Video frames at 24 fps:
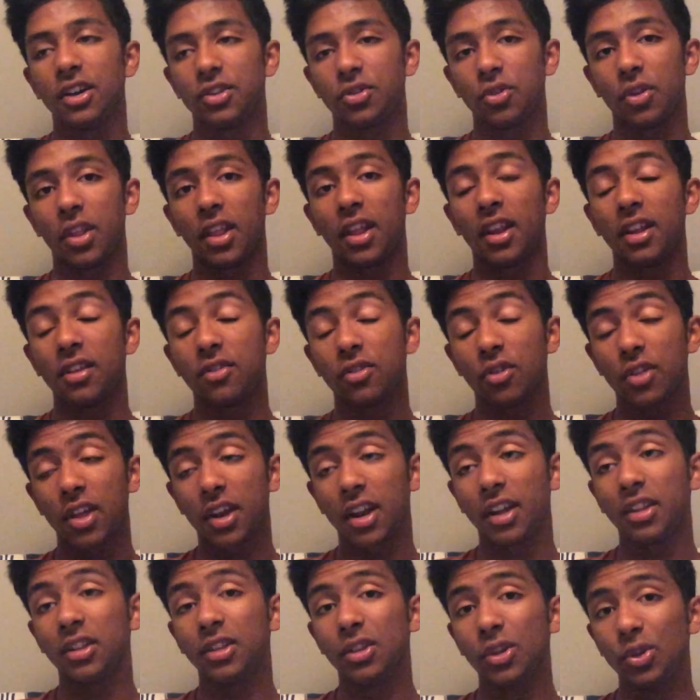so that
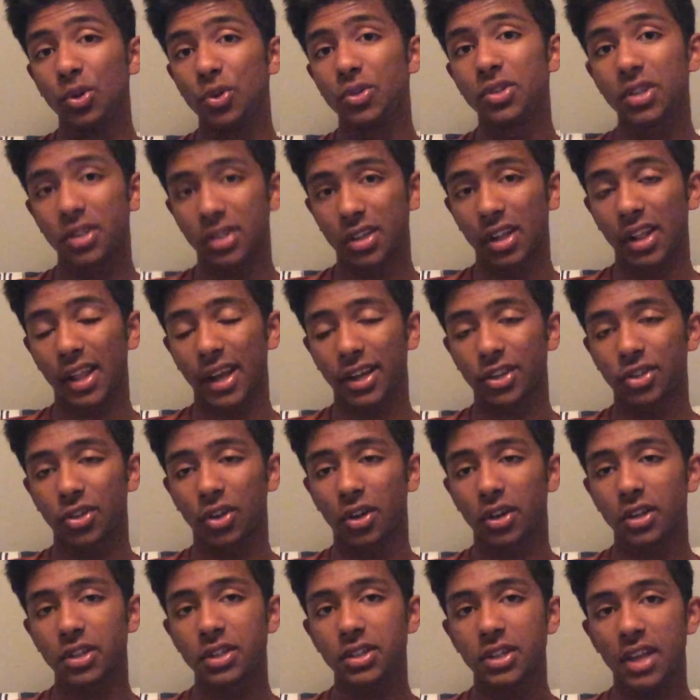it loses
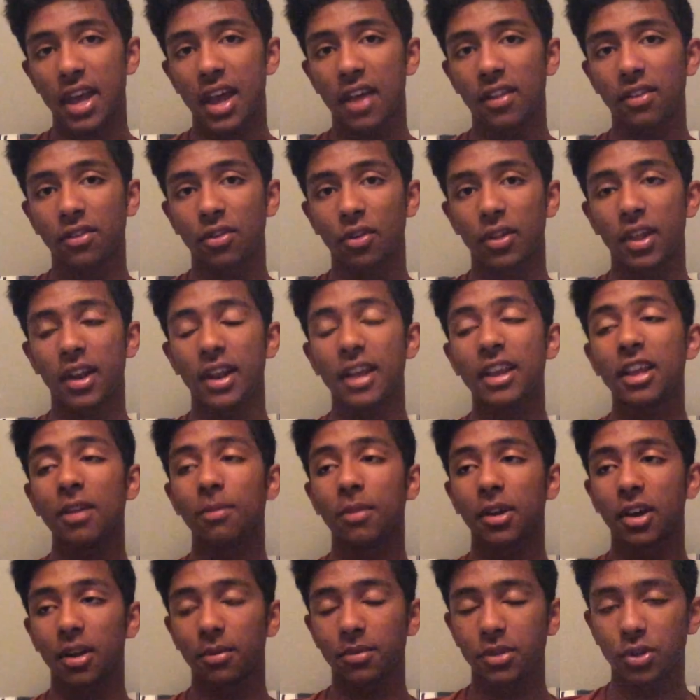electrons, and so that it can
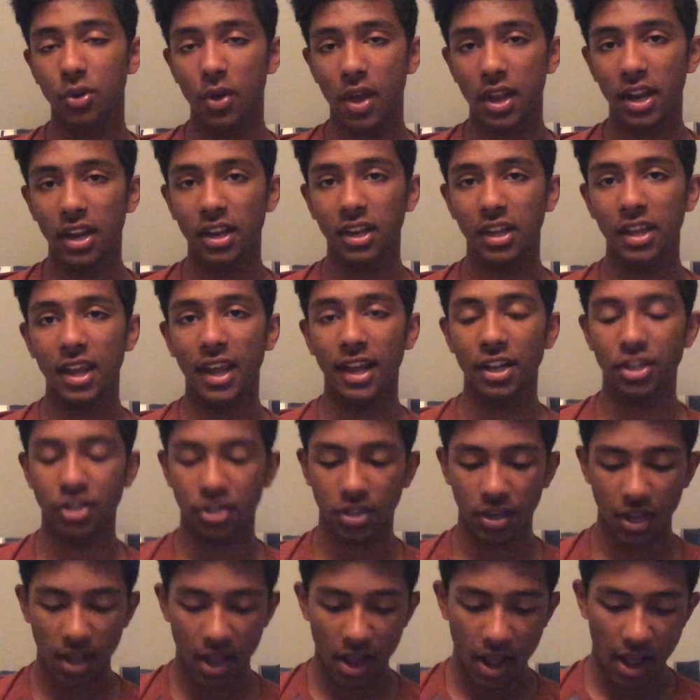become
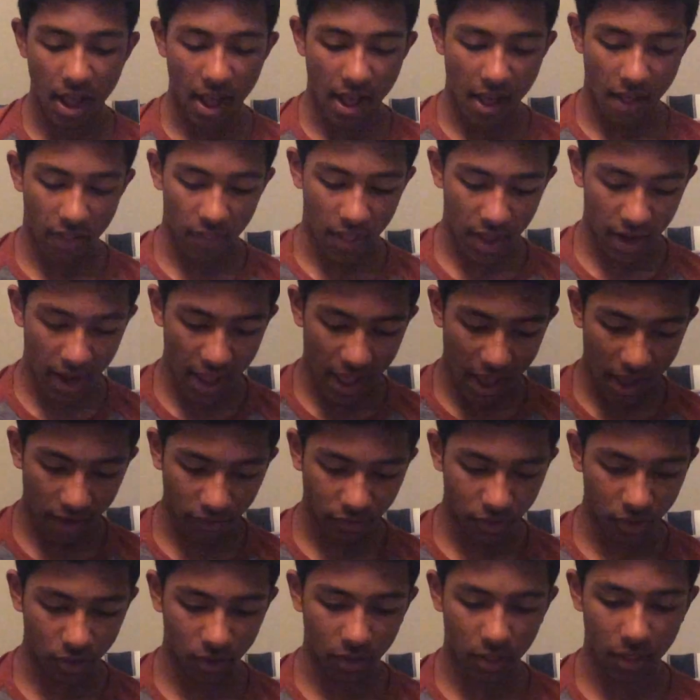2-NADH. And then
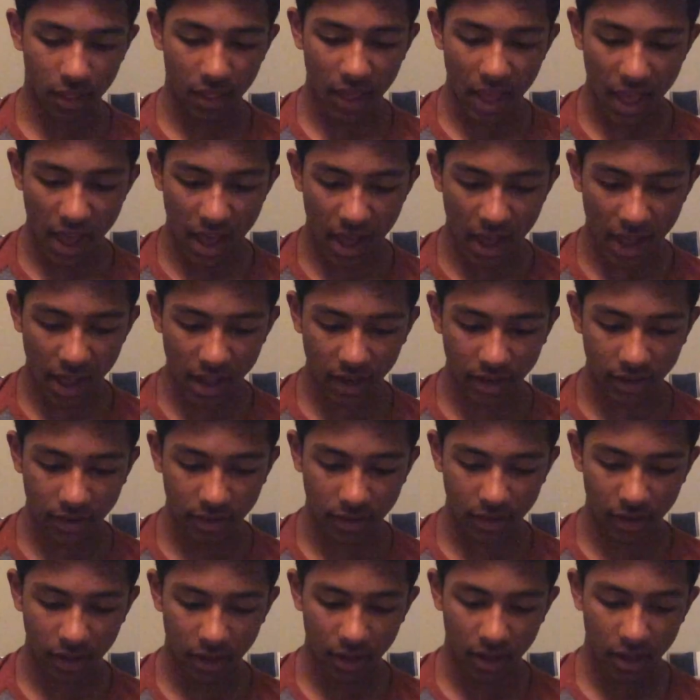after
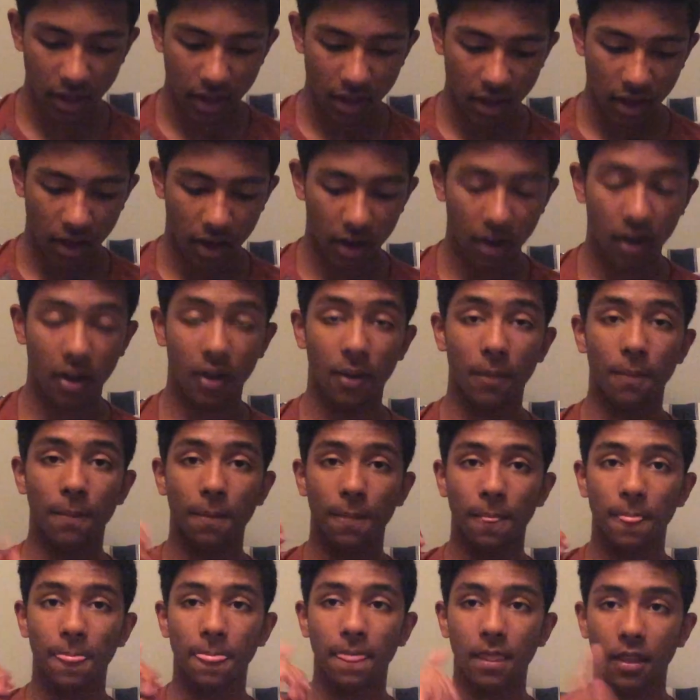that,
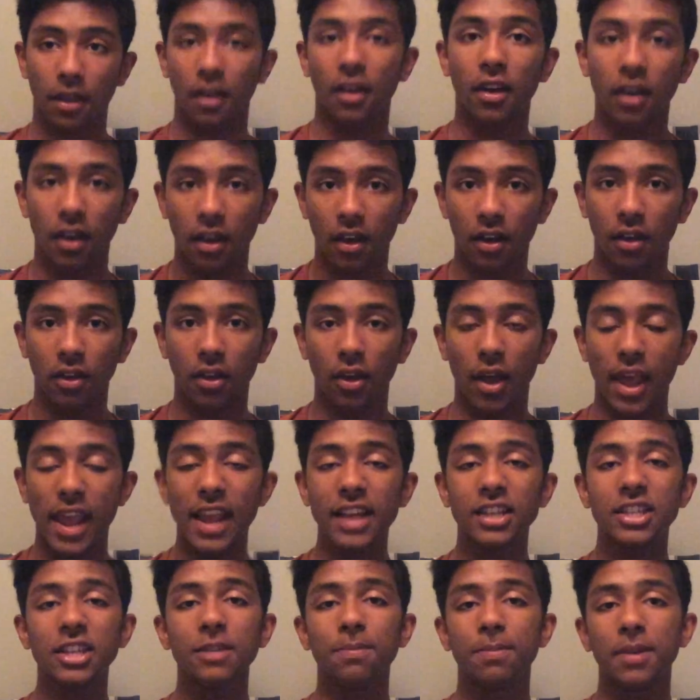
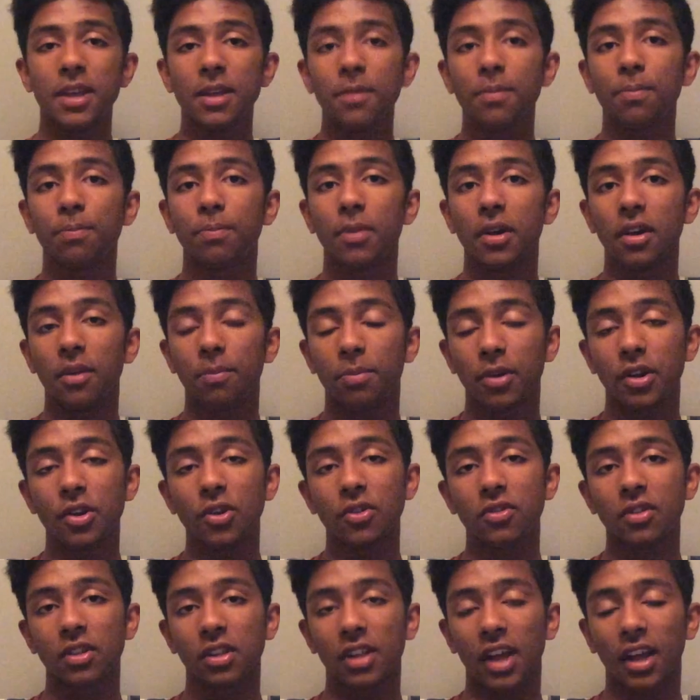ATP
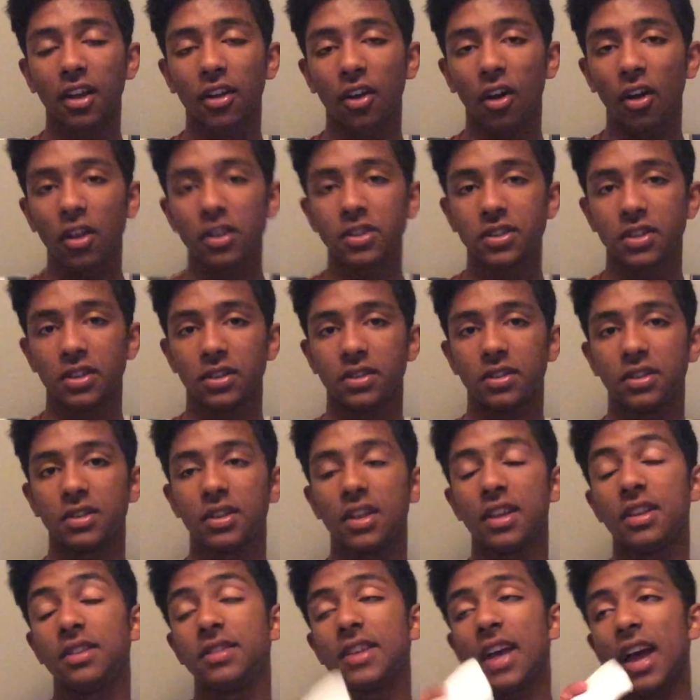produced in glycolysis
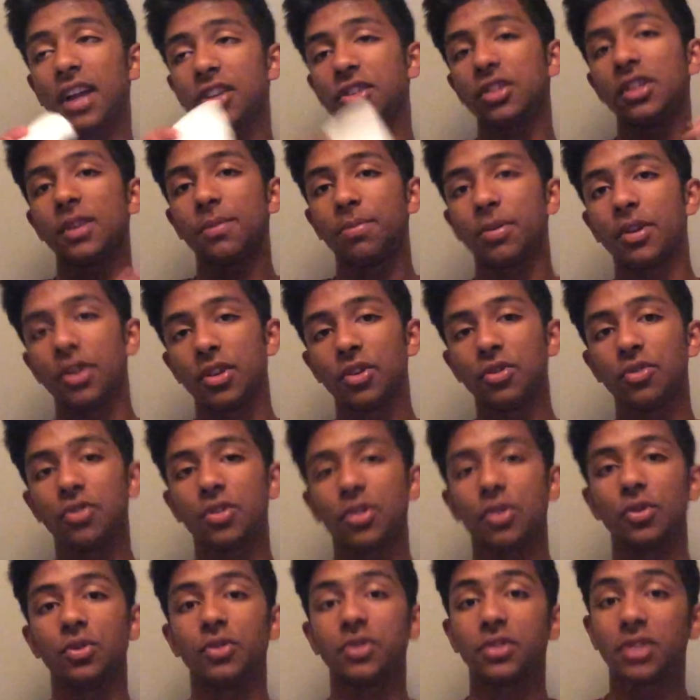is actually produced
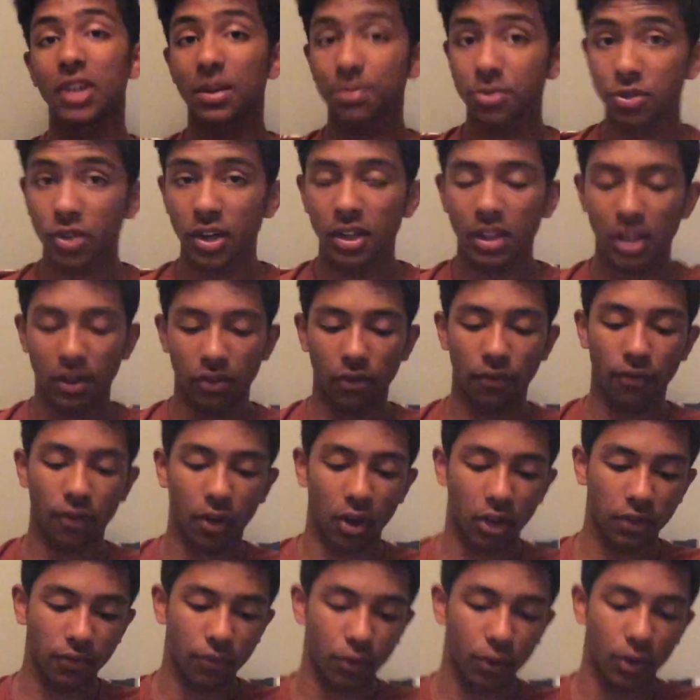through substrate level
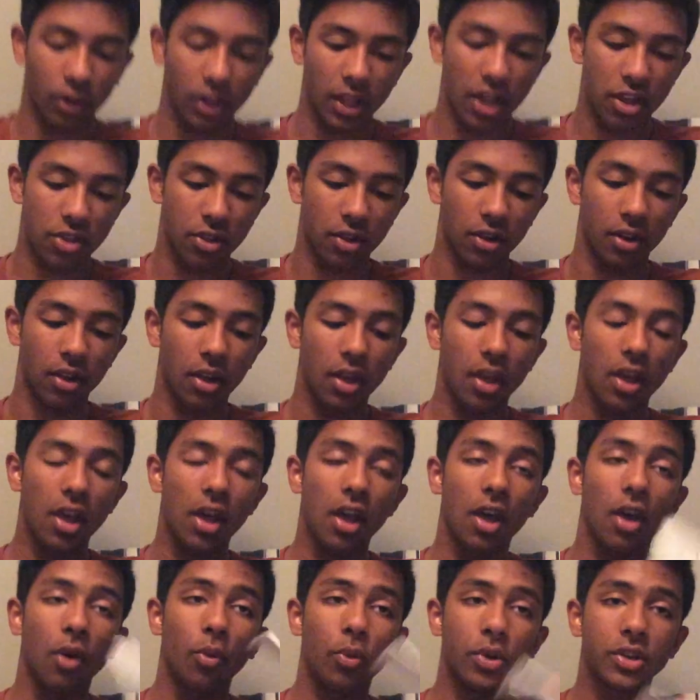phosphorylation,
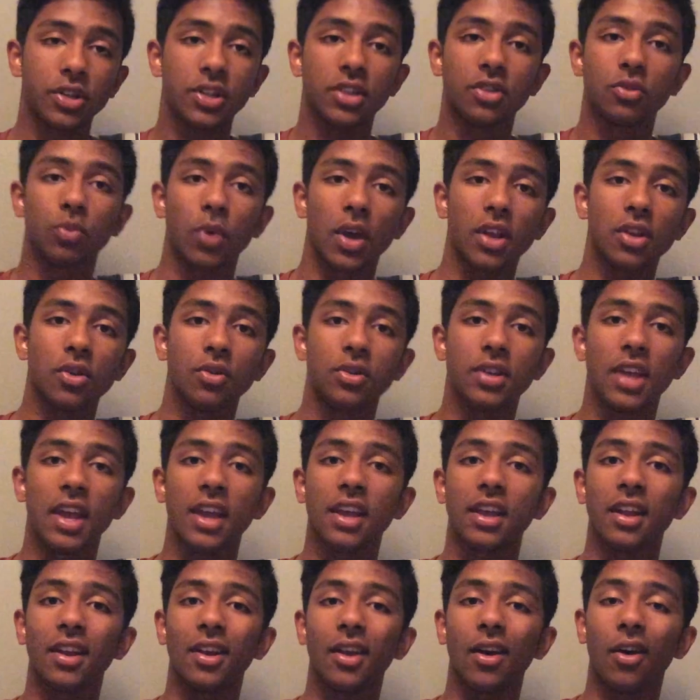which is when you
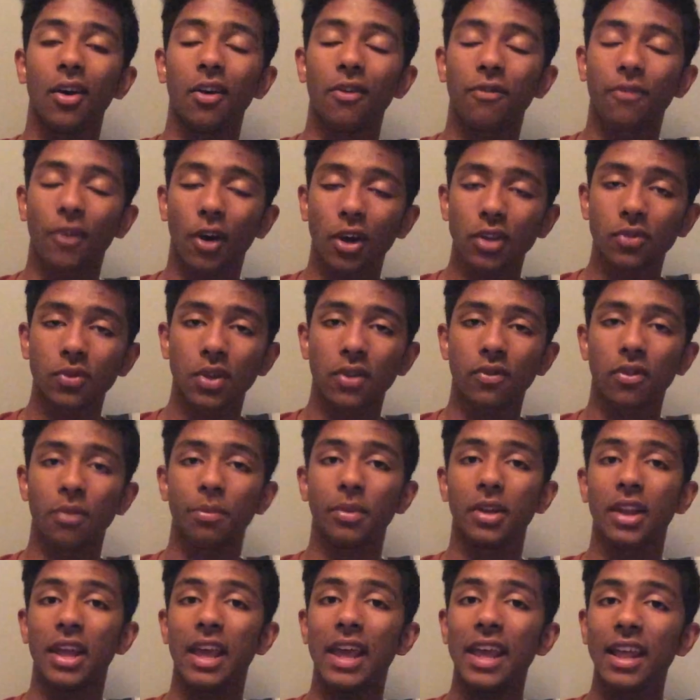take an phosphate from
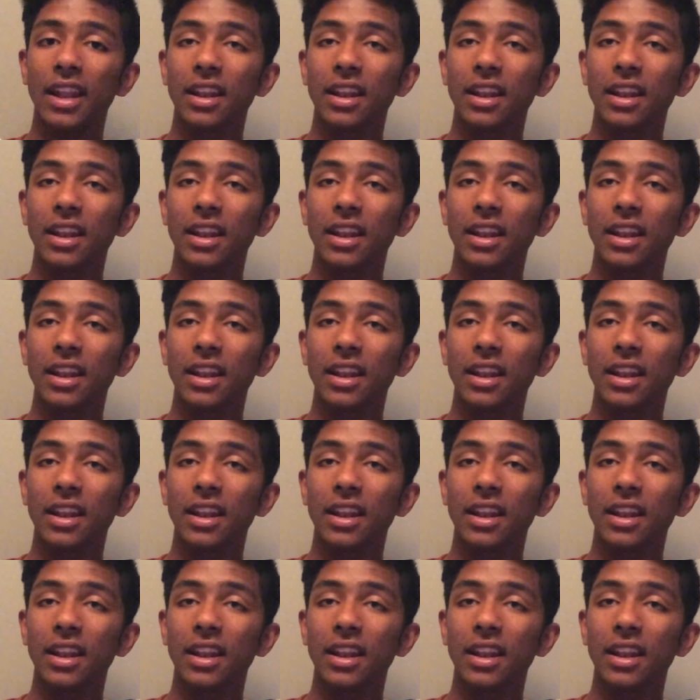an